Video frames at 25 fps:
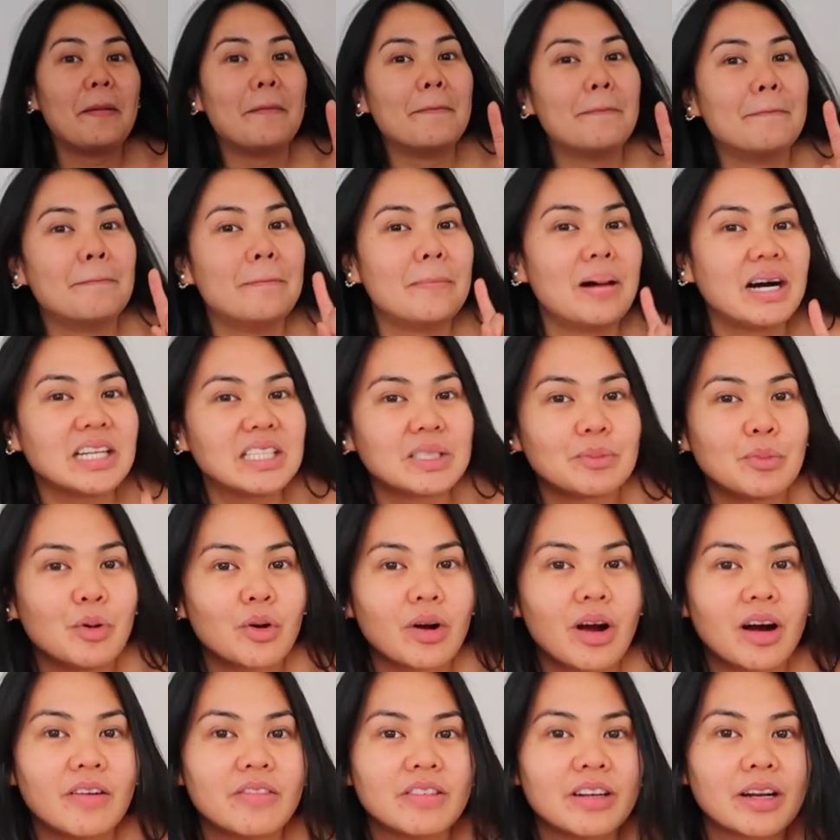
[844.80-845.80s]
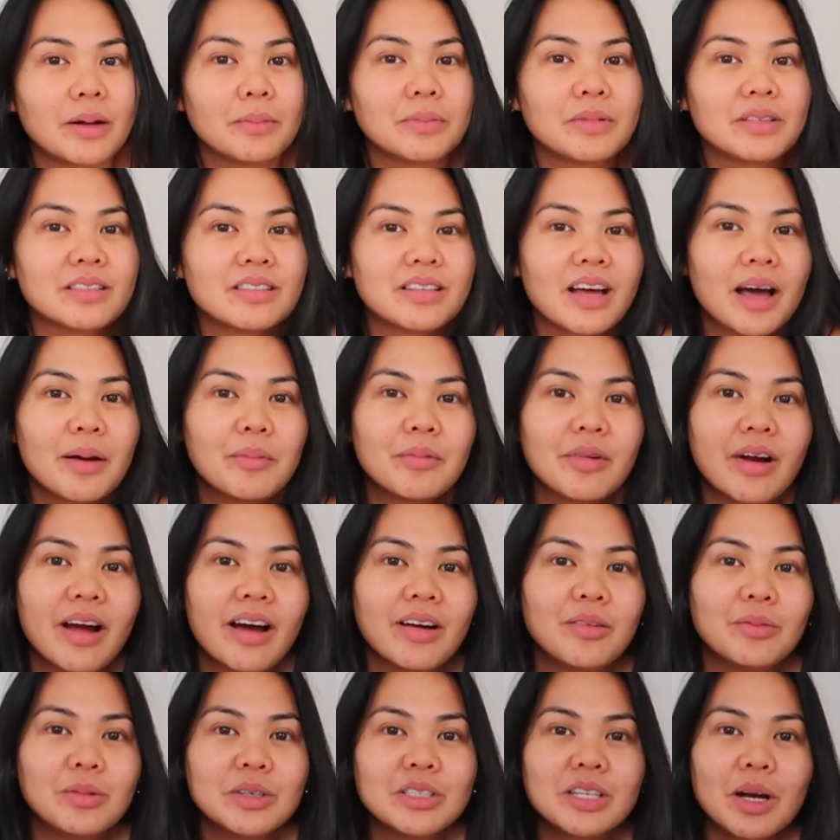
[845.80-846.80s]
much more covered up this time
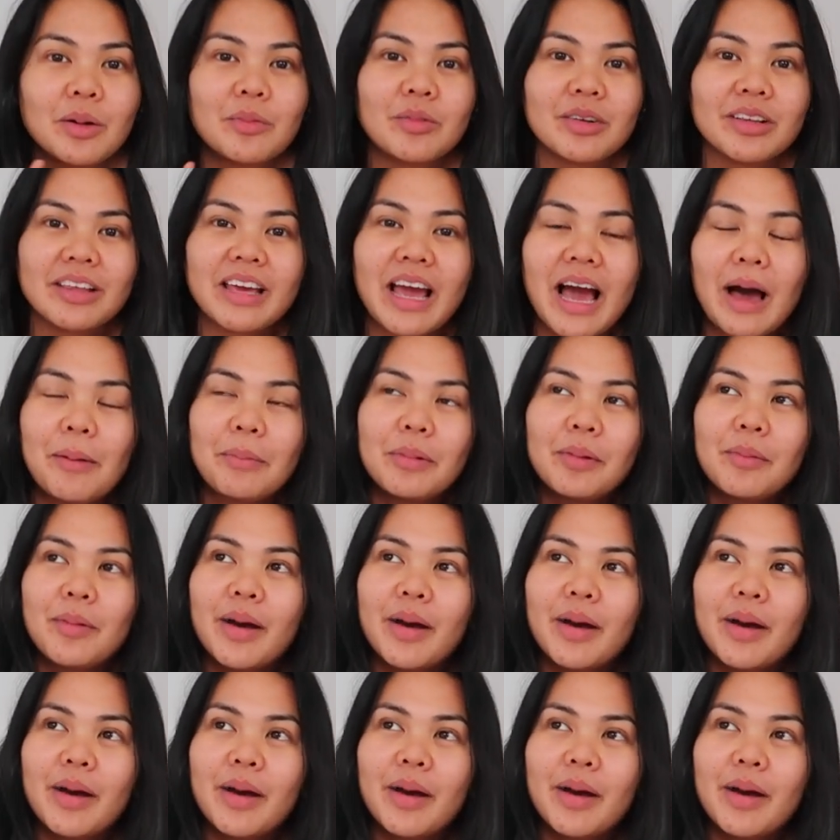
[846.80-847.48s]
around, which I'm really happy